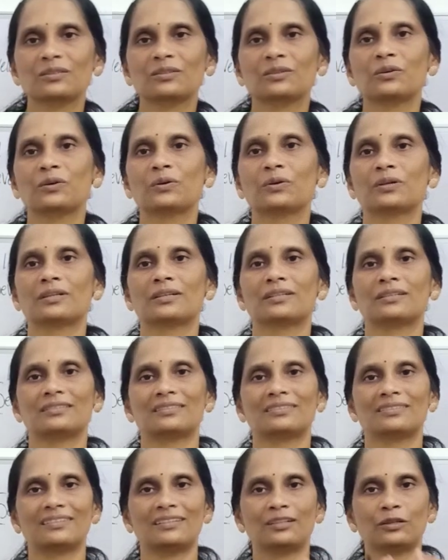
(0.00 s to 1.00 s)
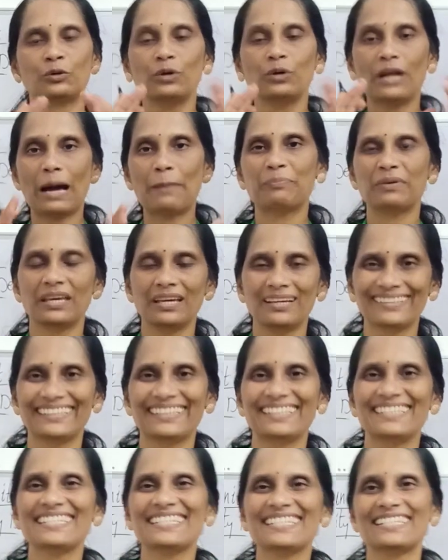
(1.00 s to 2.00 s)
or good
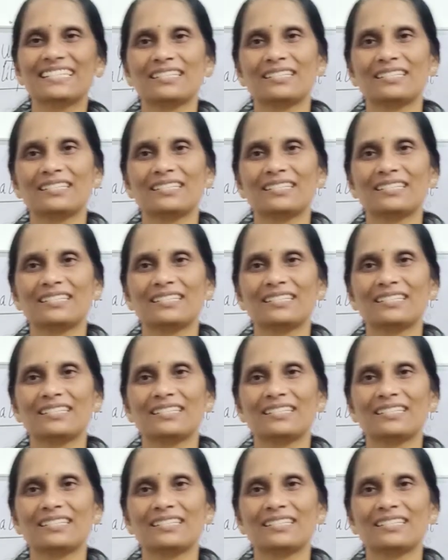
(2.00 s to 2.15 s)
appearance.